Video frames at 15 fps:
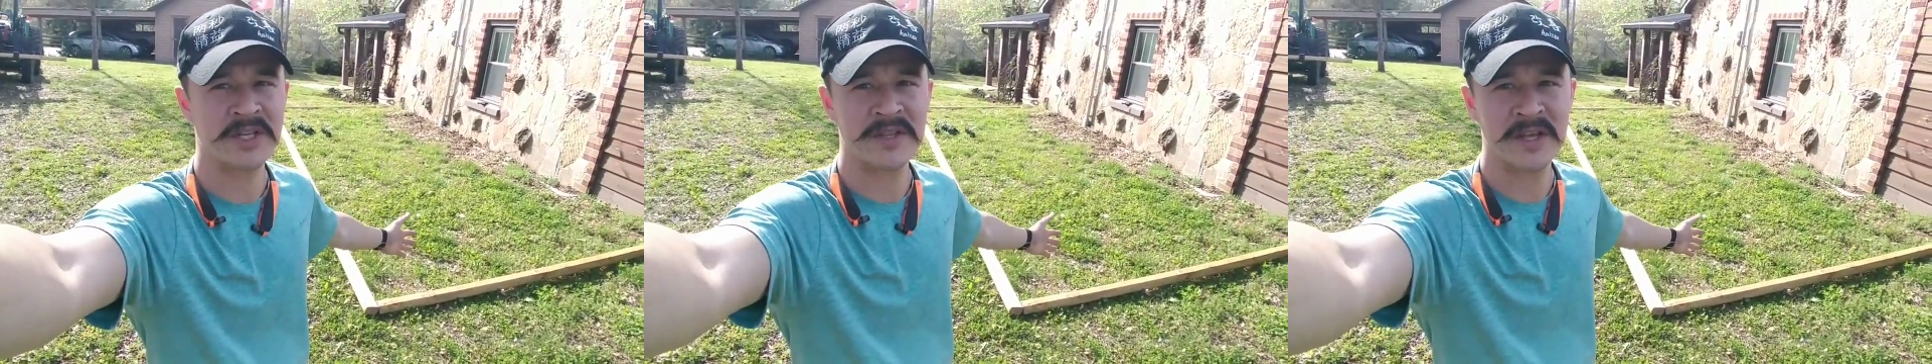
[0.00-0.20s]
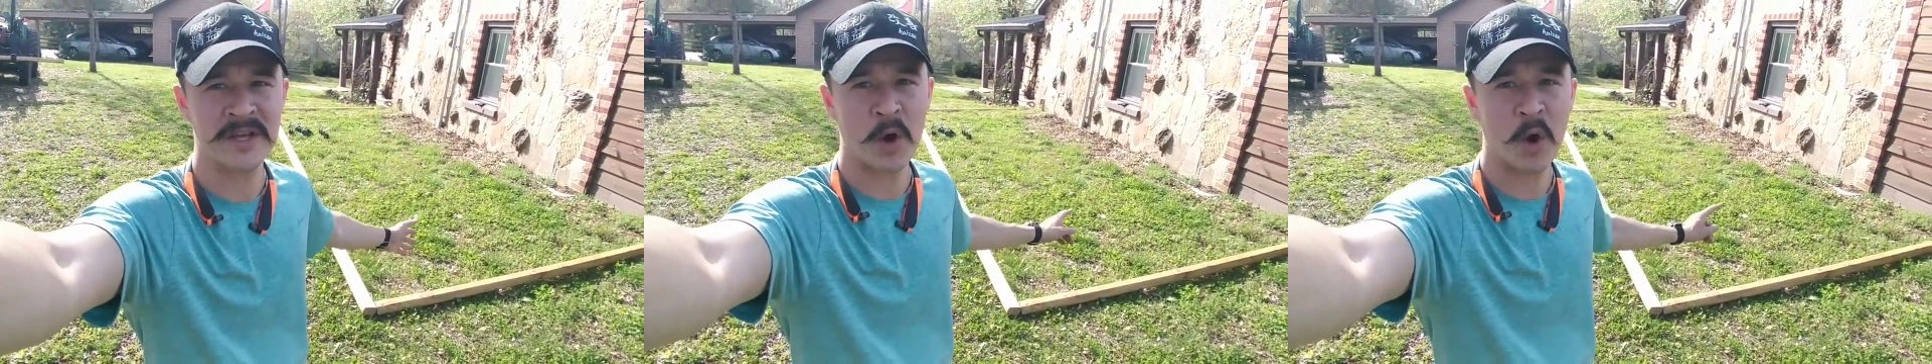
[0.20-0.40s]

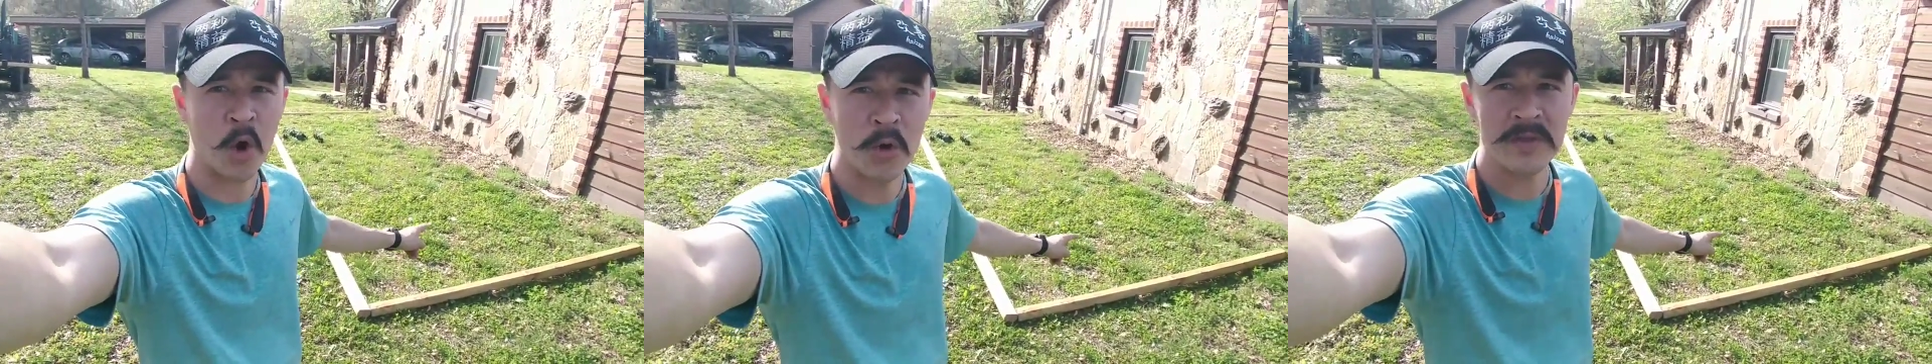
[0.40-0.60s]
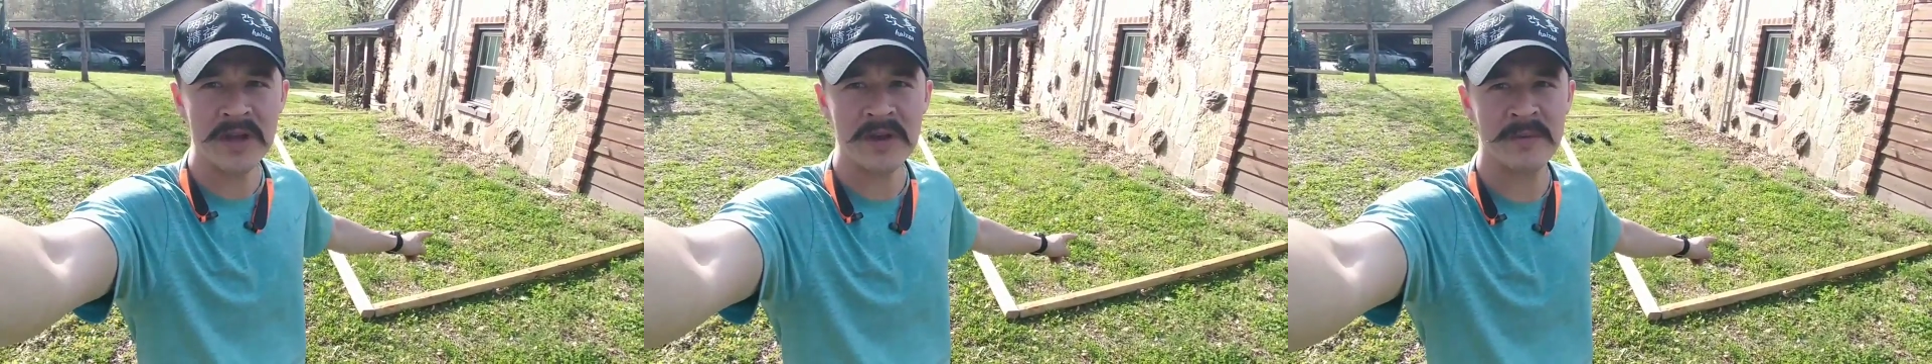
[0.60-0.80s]
and the
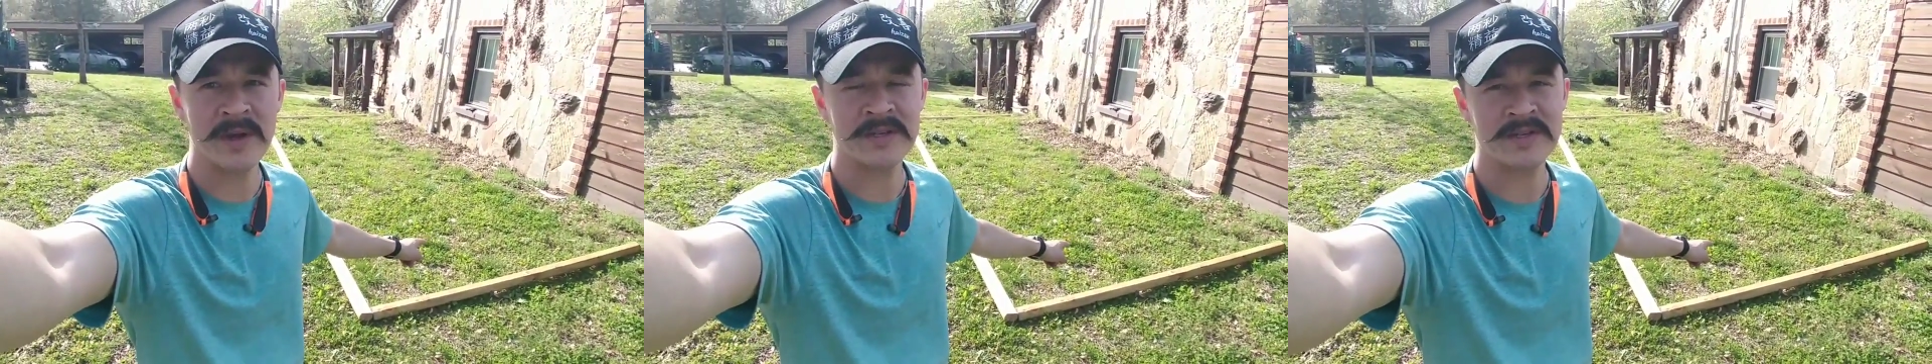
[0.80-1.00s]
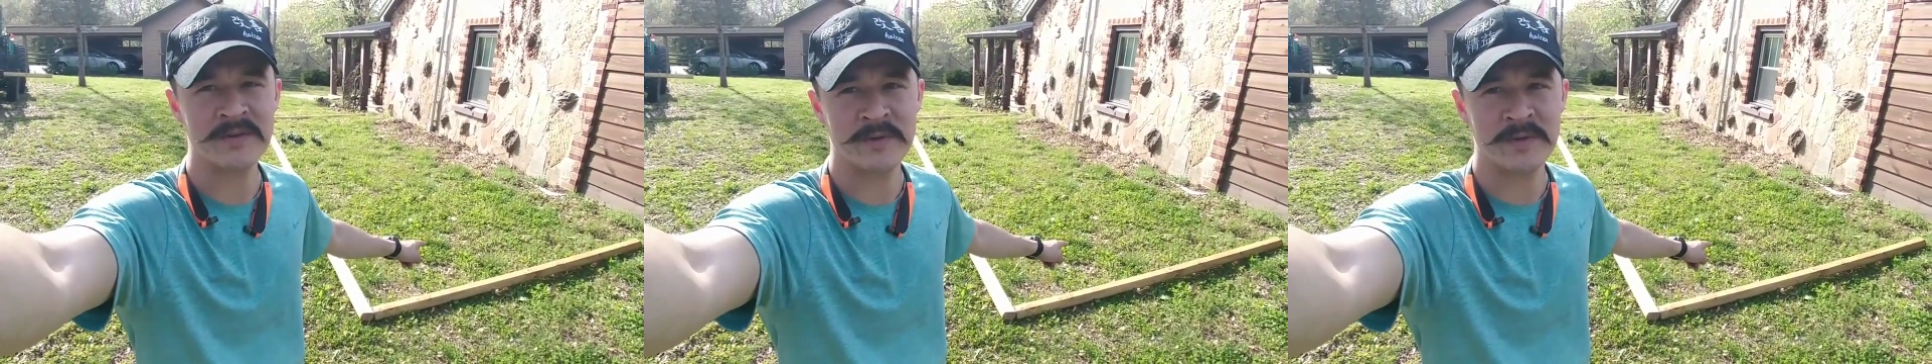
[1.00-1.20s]
only
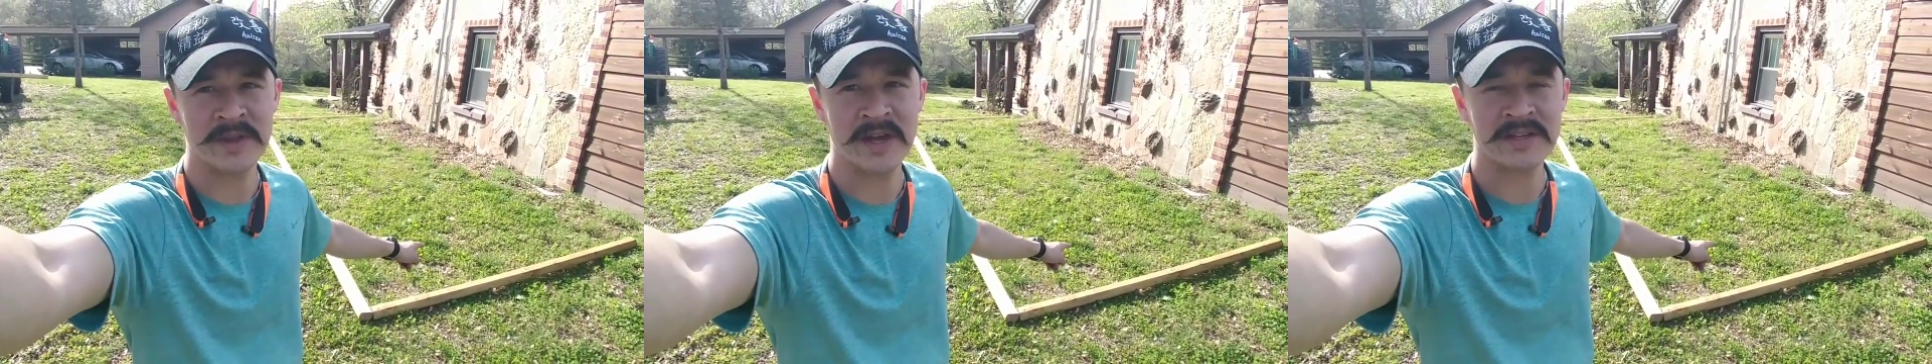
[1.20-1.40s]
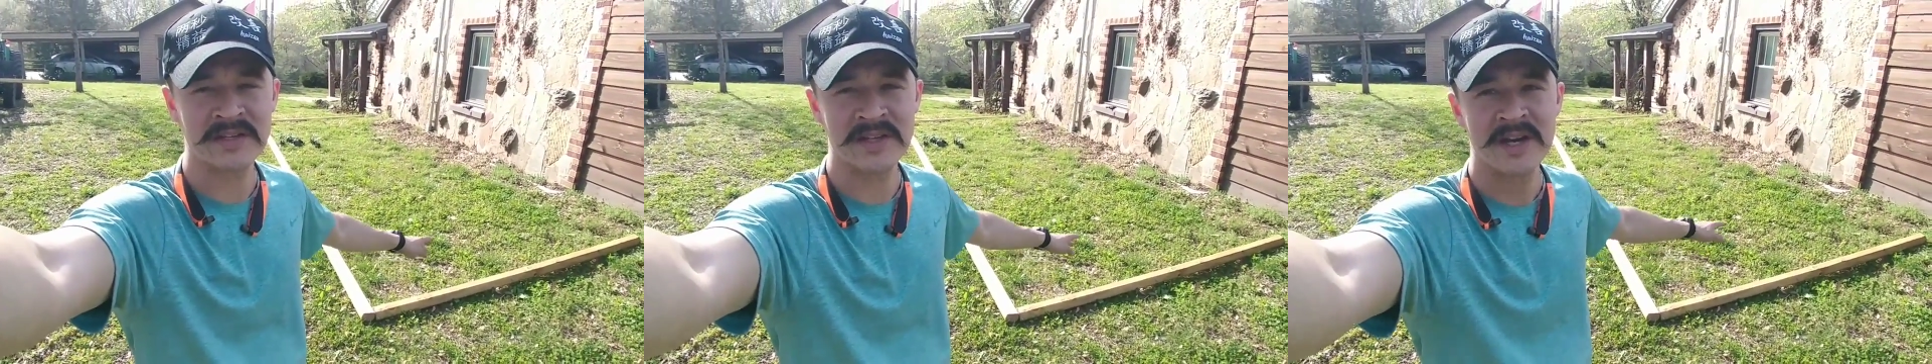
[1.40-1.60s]
reason for
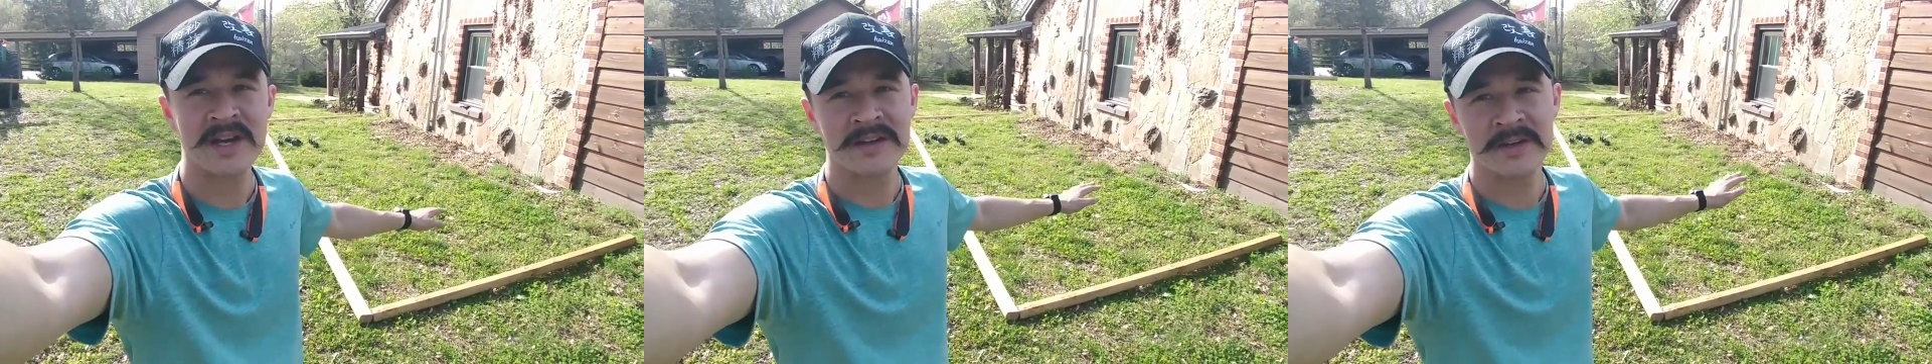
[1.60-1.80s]
this